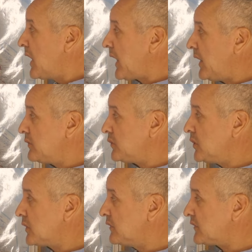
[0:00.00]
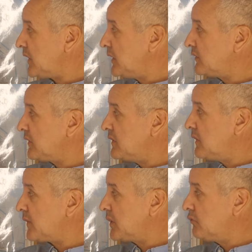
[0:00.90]
And you can see
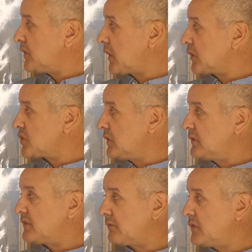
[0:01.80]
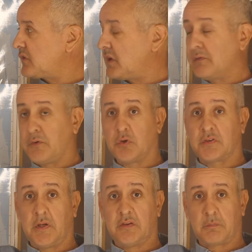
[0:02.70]
significant reduction,
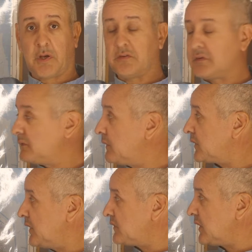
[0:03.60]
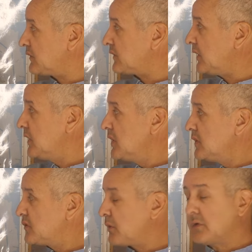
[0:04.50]
1714 as opposed to 1560,
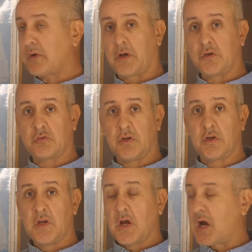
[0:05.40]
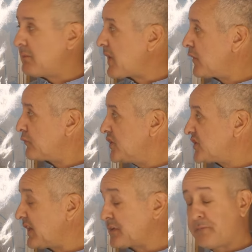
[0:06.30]
1200
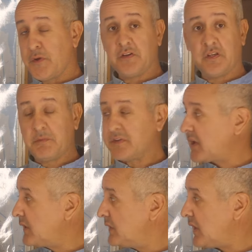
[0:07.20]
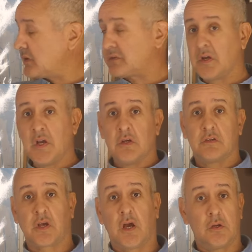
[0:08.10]
average, that's 30% less.
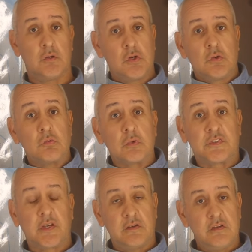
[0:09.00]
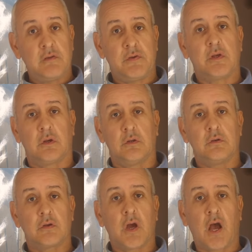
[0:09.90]
So
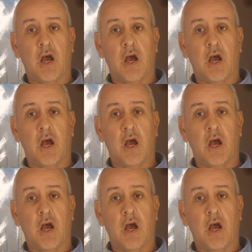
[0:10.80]
significant